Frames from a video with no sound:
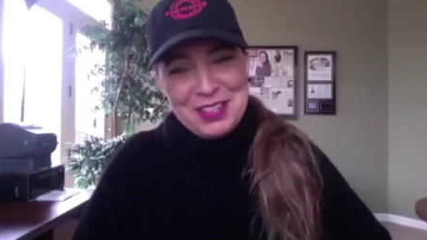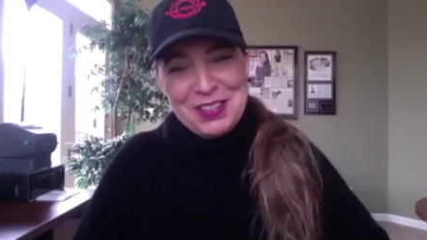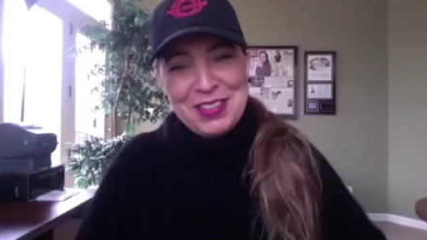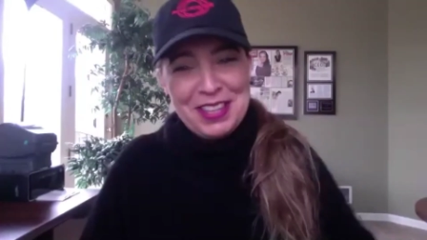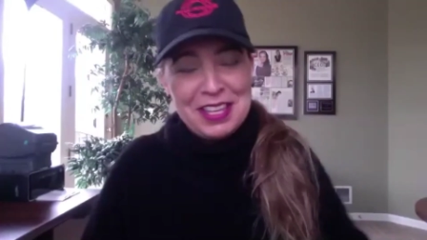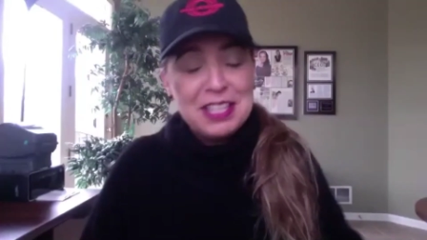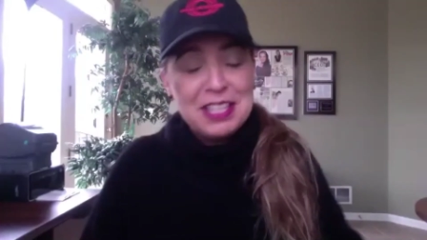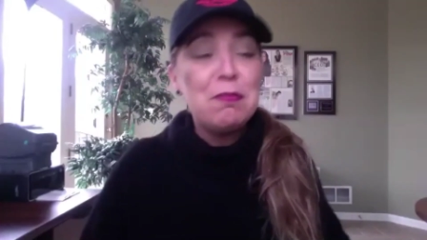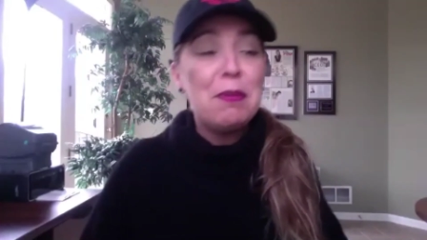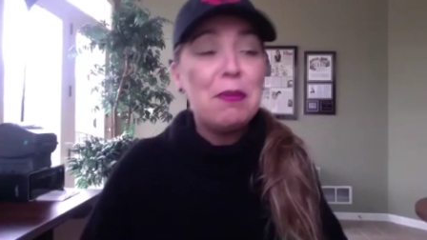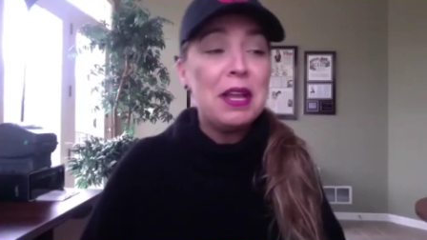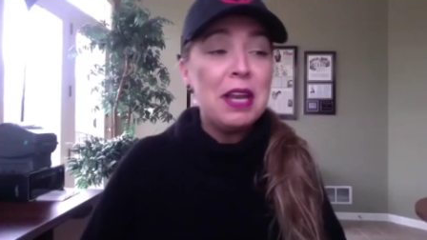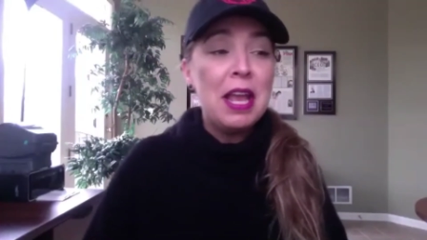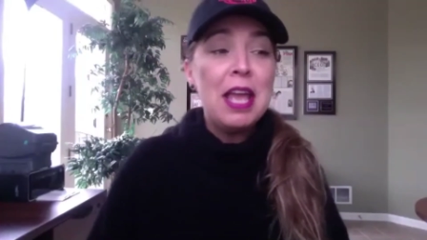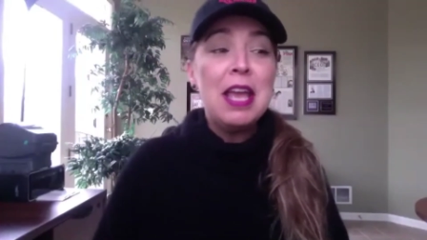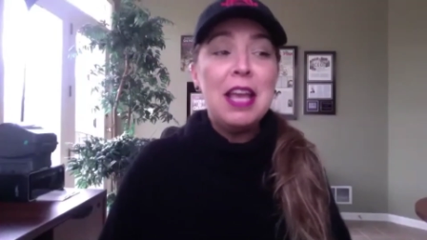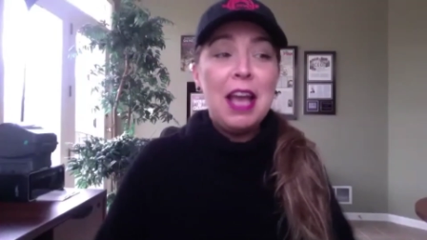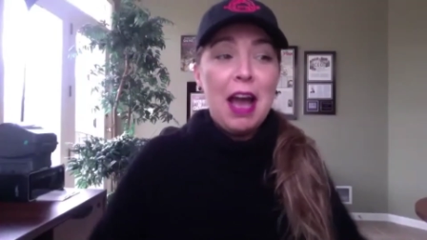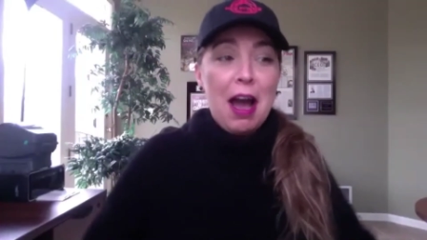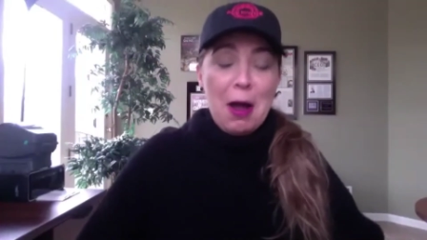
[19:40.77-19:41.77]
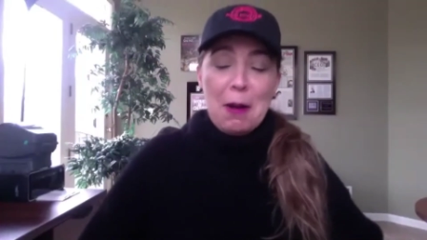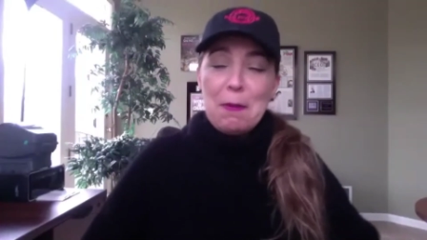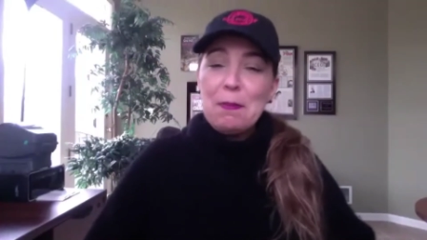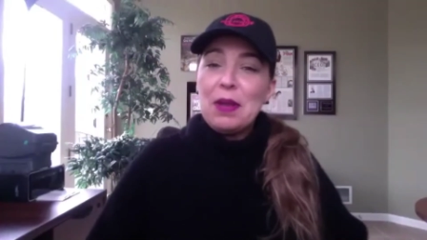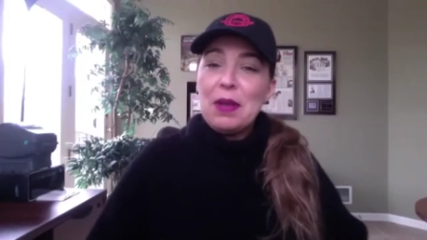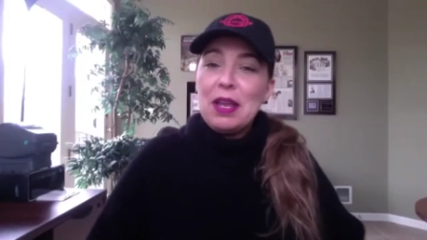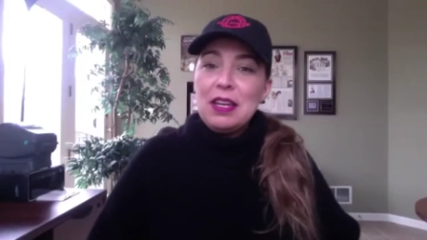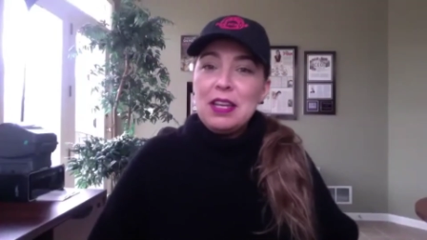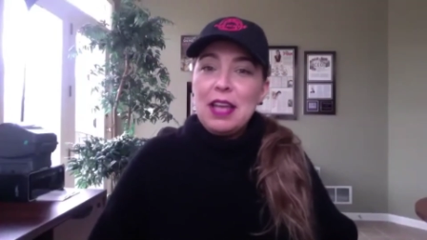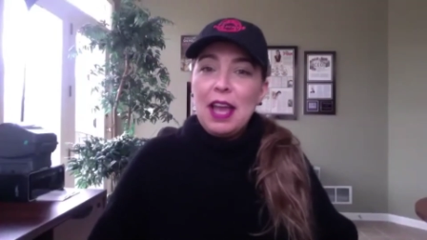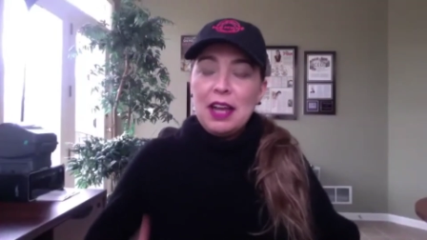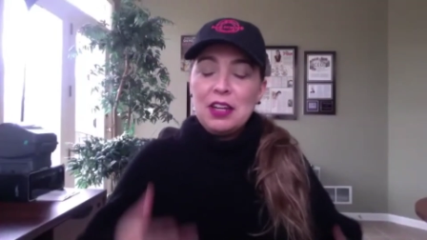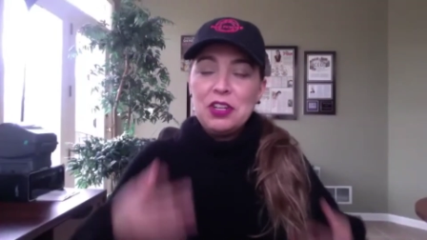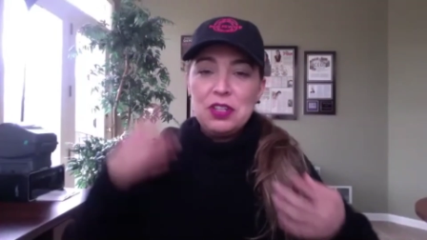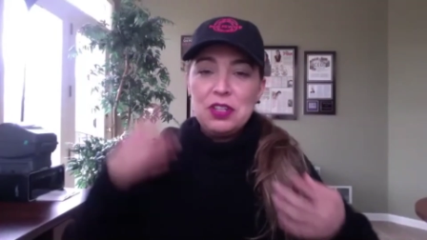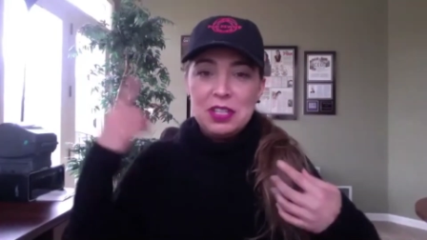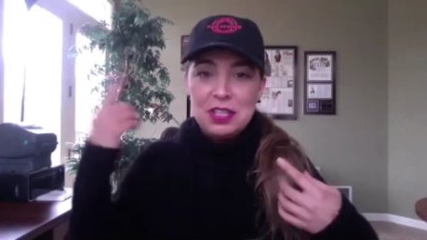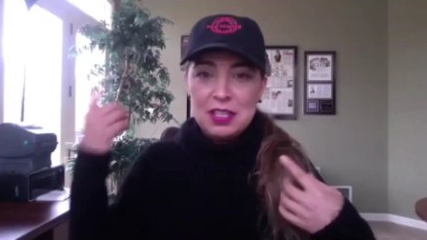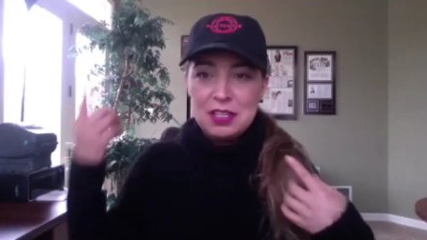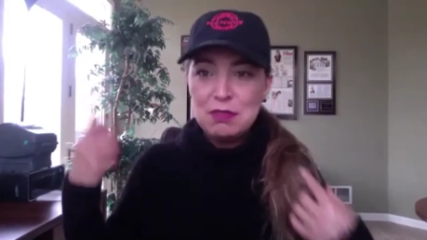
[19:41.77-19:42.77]
this, but it
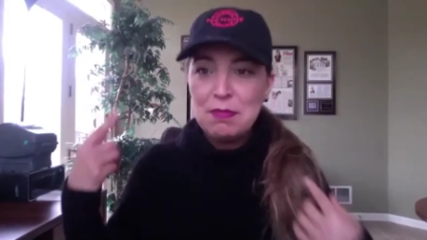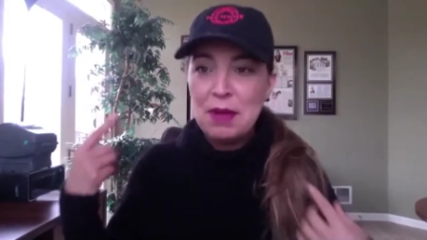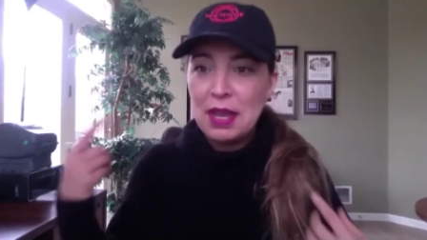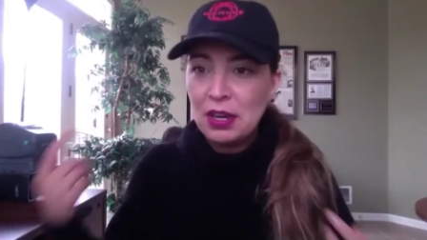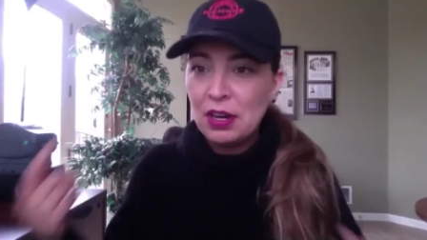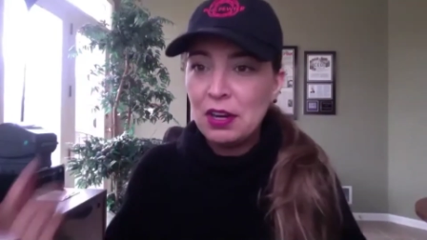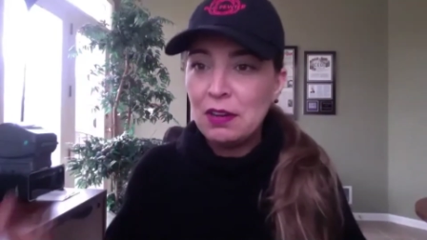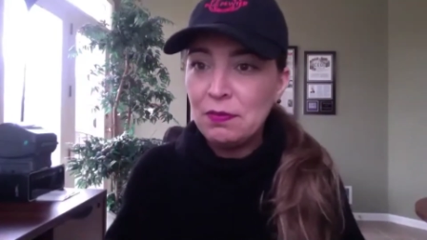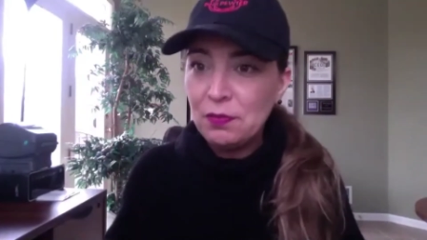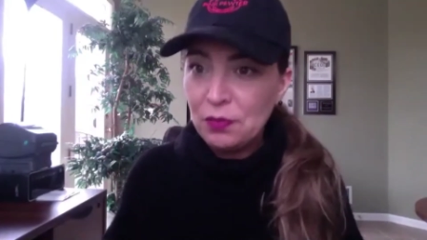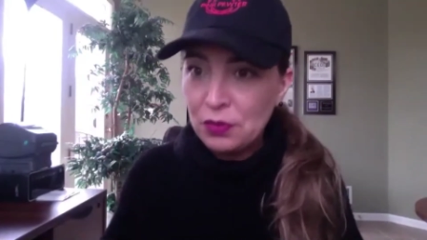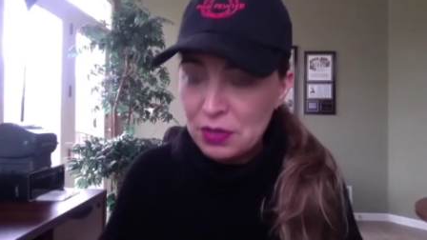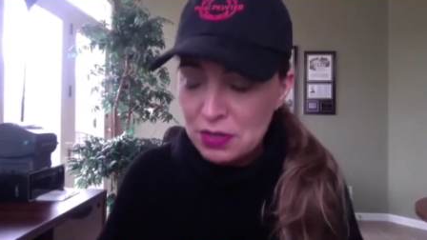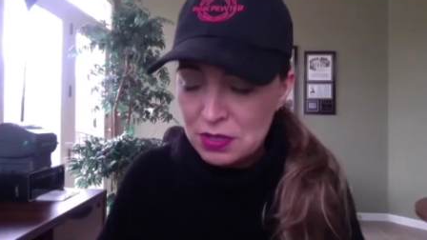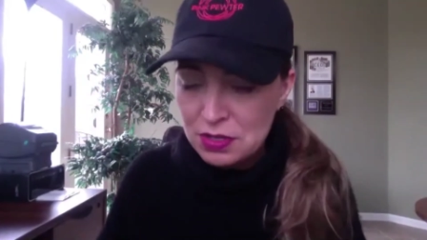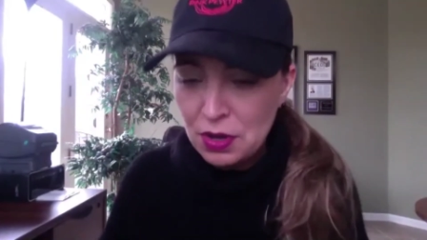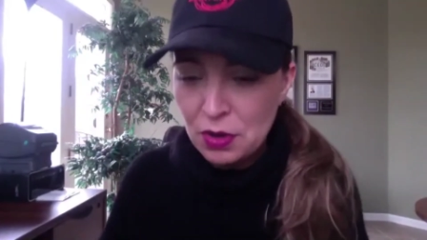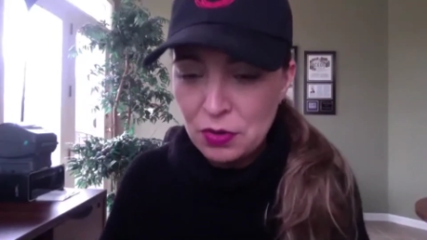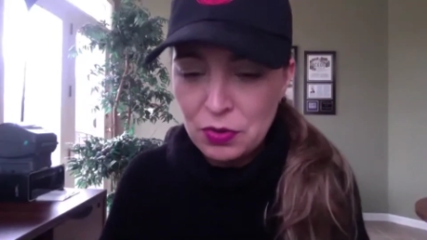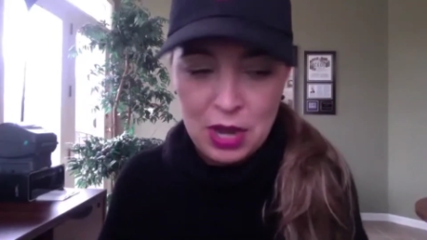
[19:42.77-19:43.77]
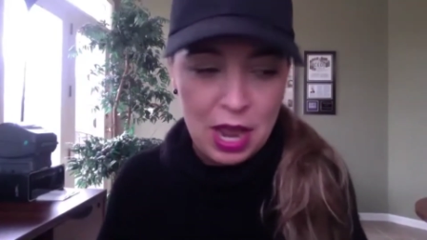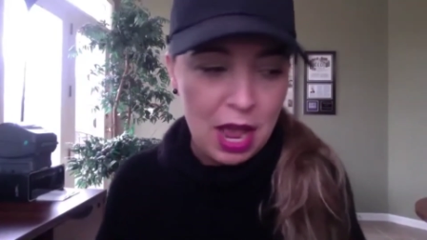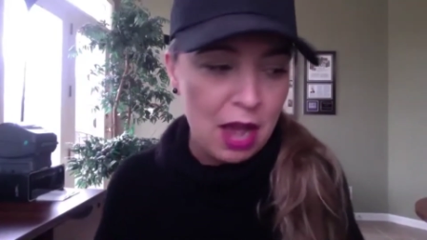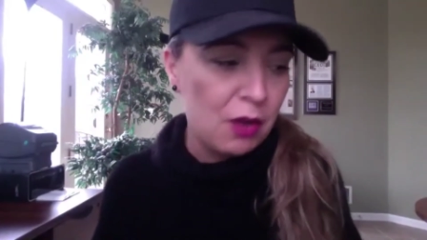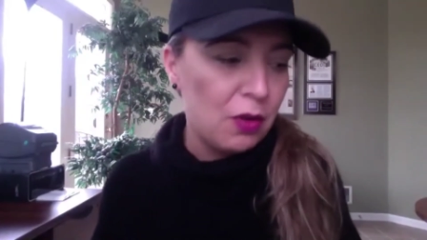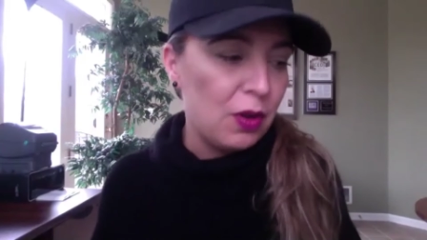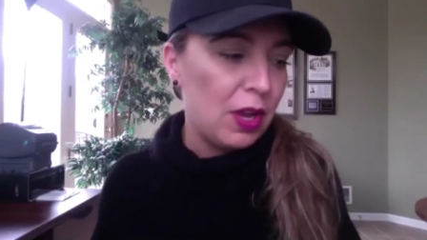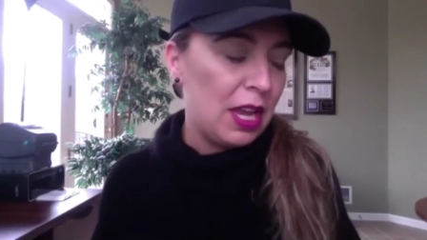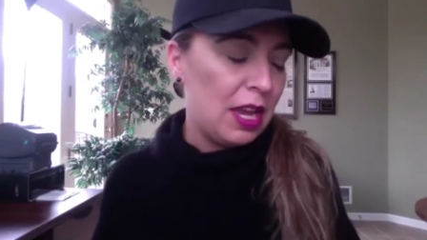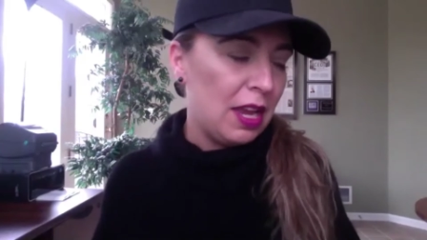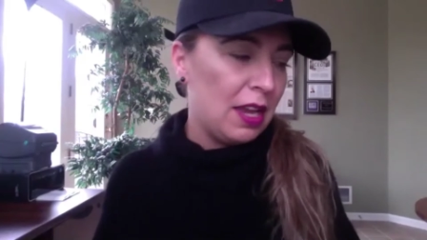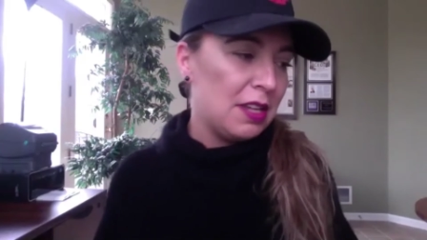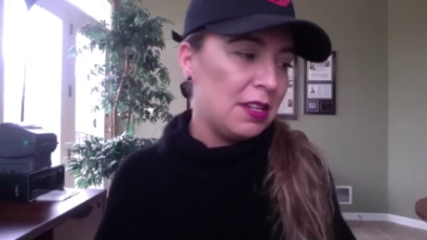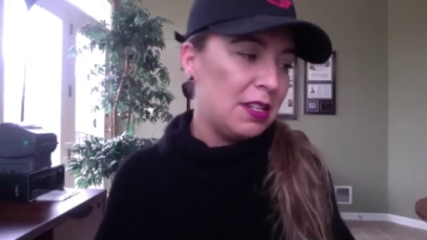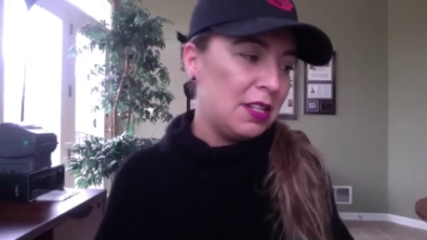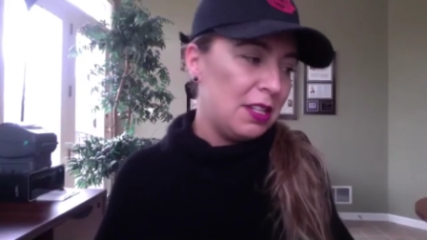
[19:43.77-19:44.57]
actually is my comfort zone now. And